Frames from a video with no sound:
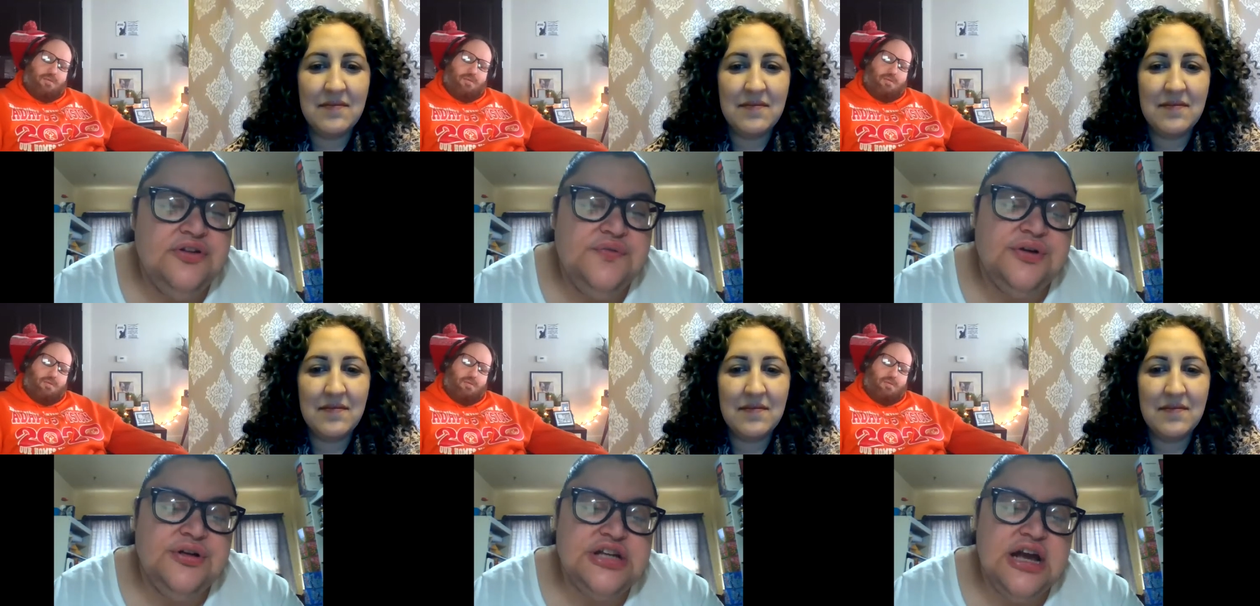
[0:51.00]
Speaker 1: looked
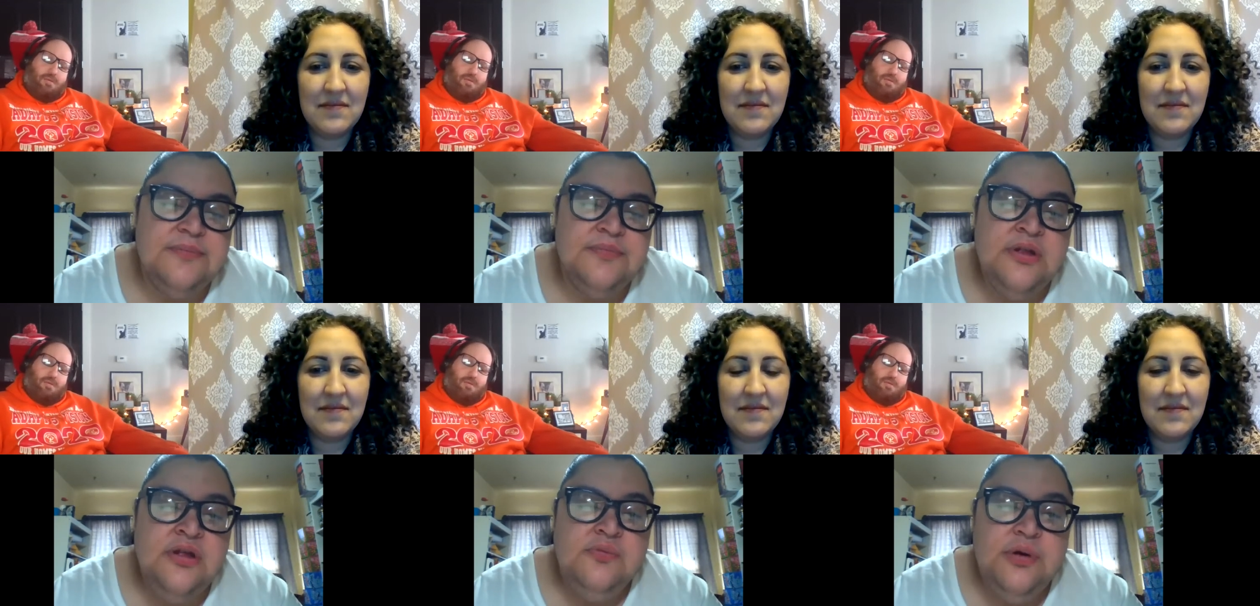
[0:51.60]
for a job.
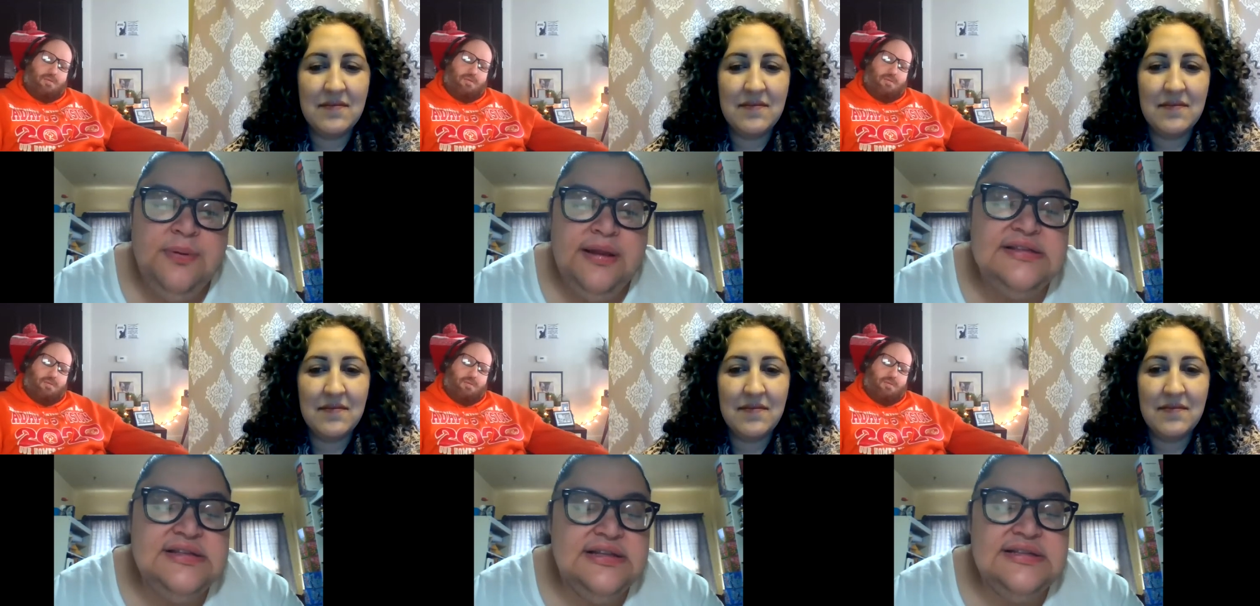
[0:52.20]
We
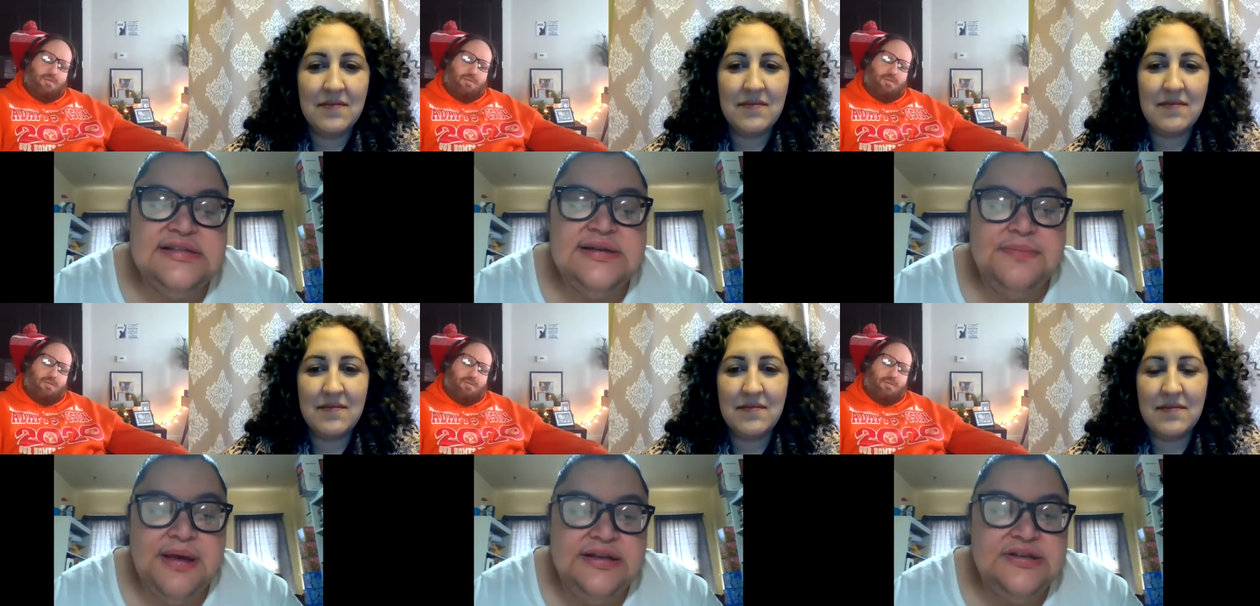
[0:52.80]
plan to listen to
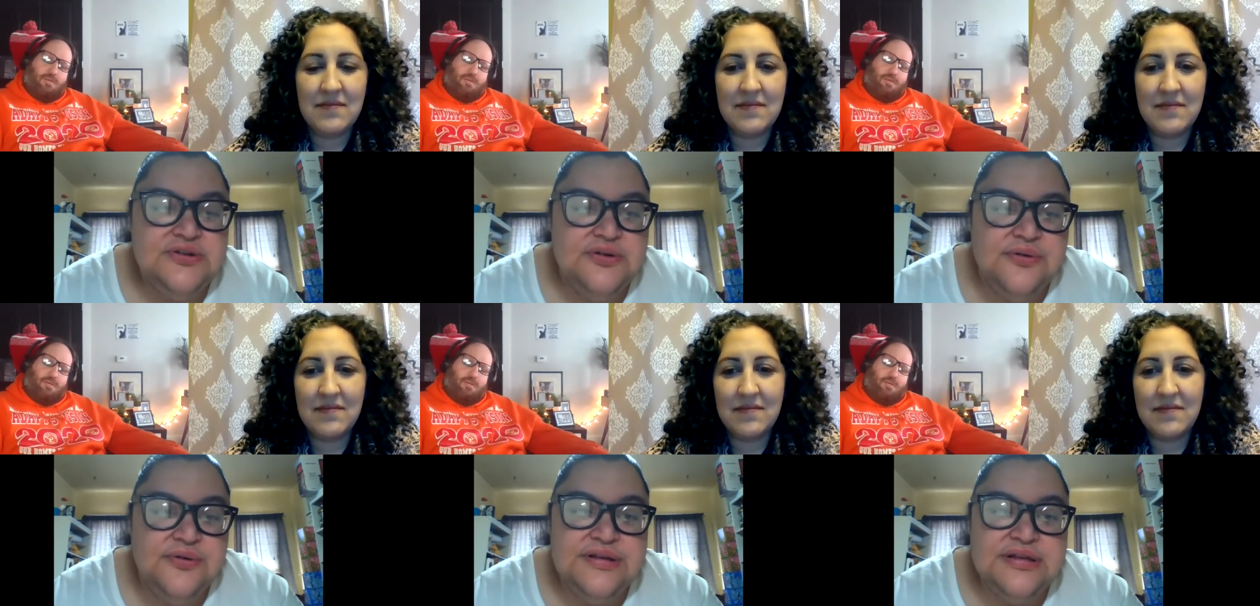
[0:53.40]
many
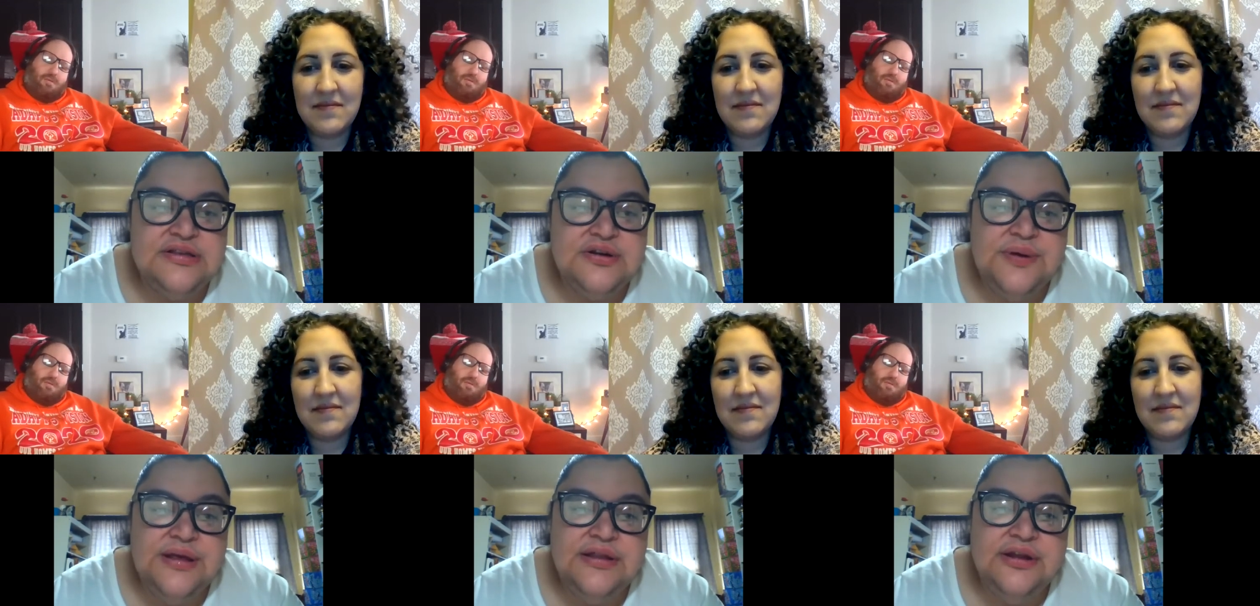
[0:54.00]
stories
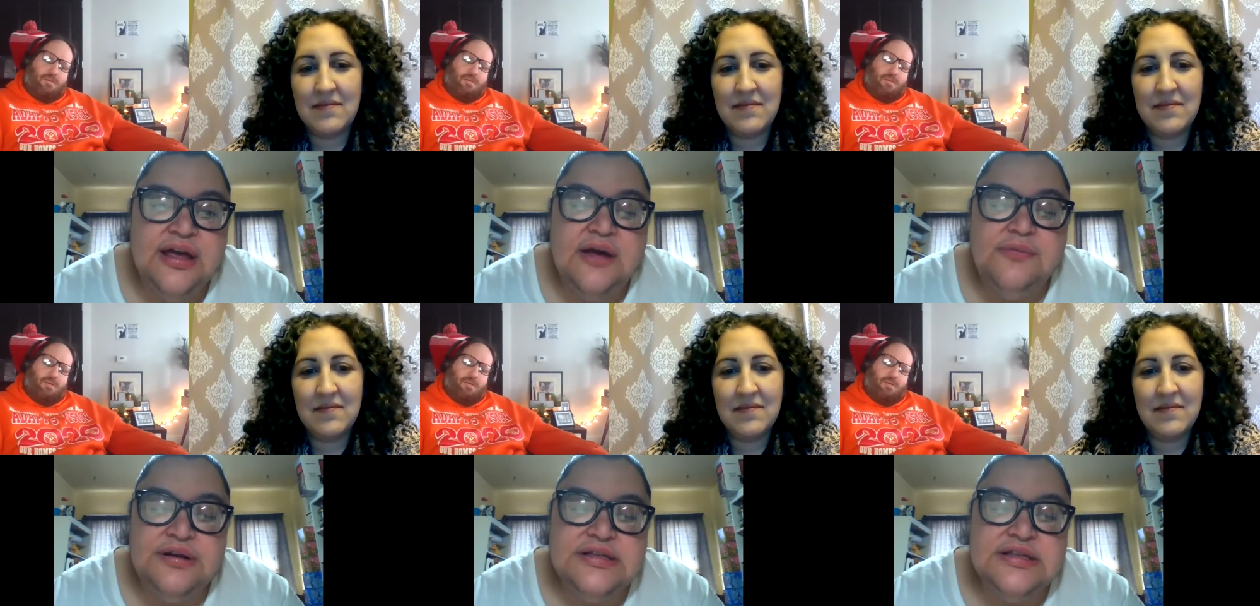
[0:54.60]
so we can look at
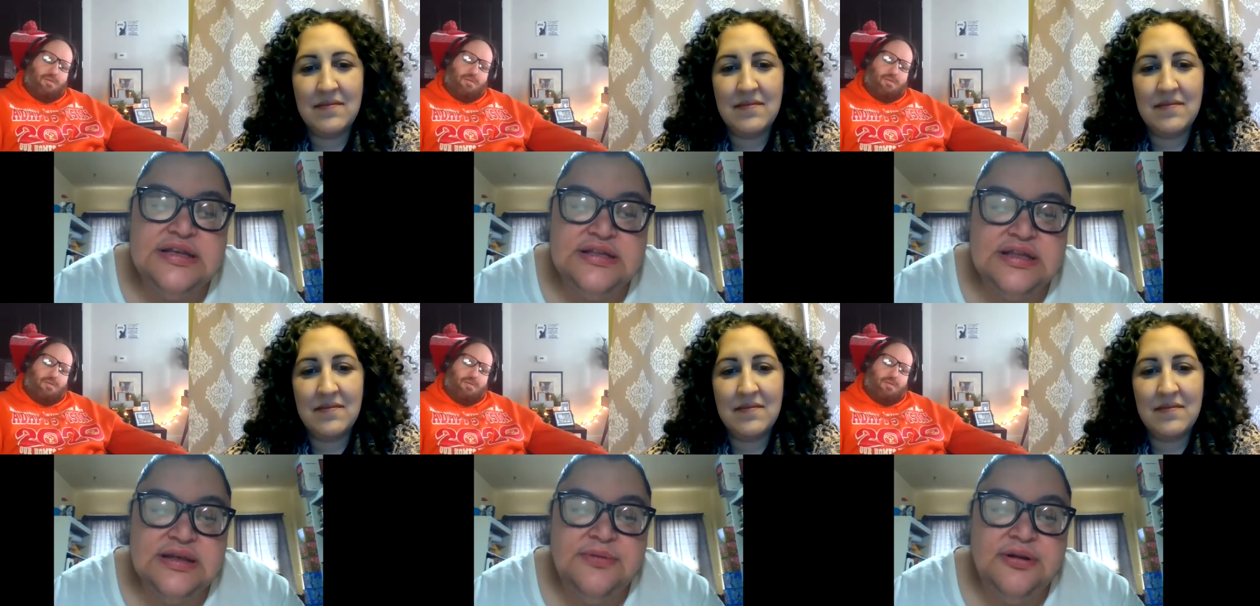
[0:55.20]
what is
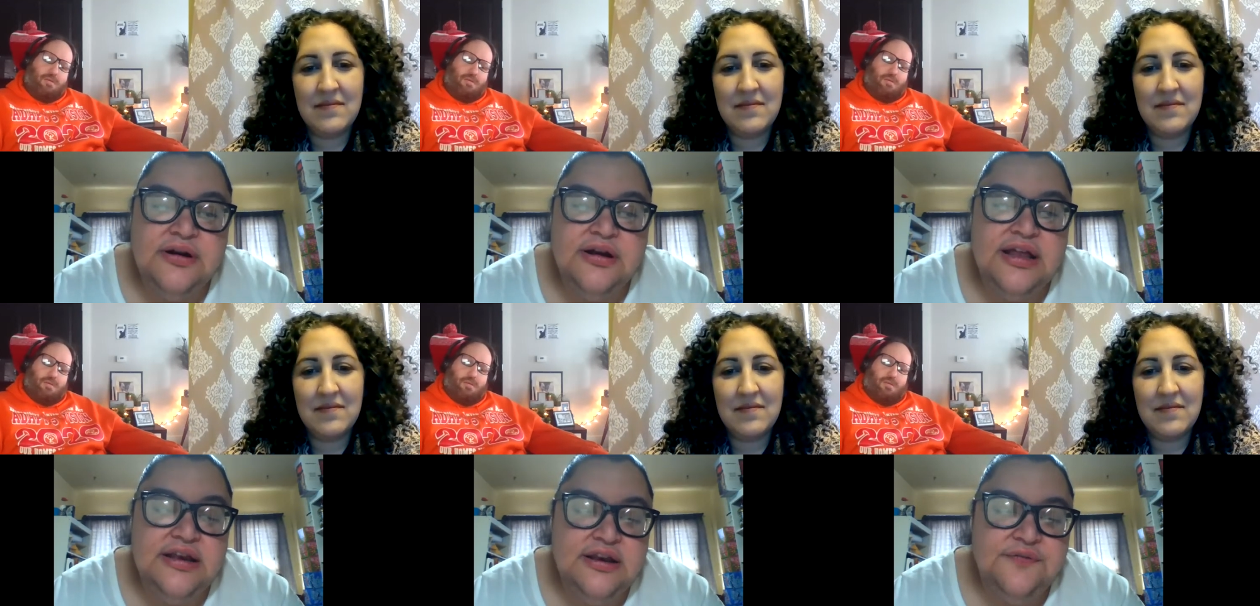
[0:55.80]
similar
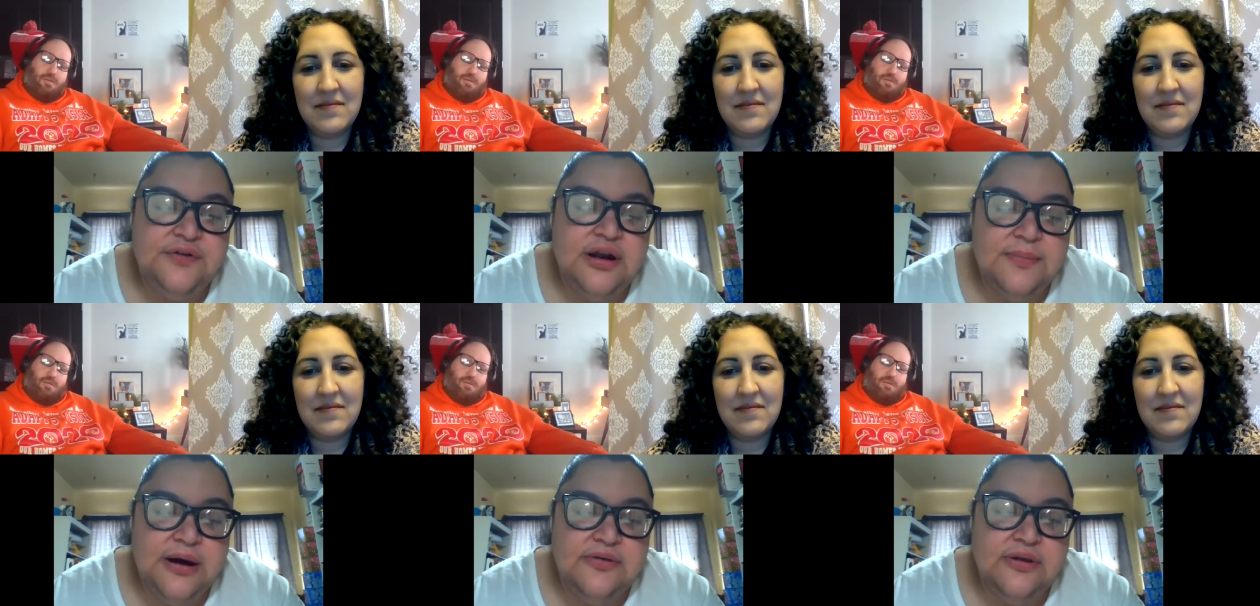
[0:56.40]
and different
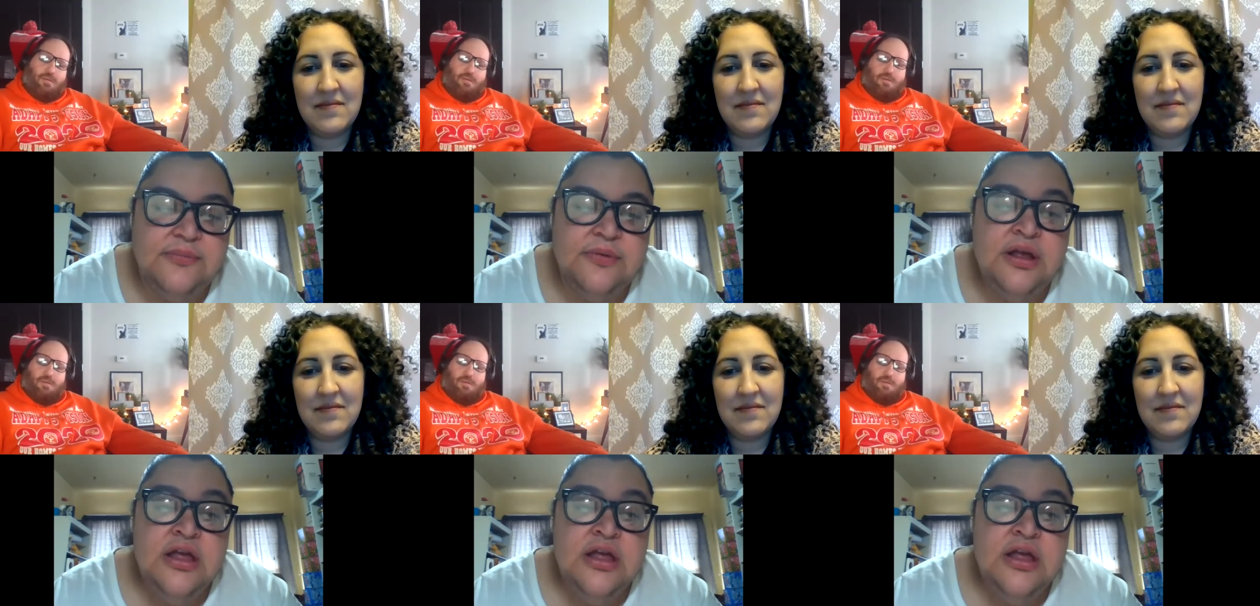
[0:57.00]
about them.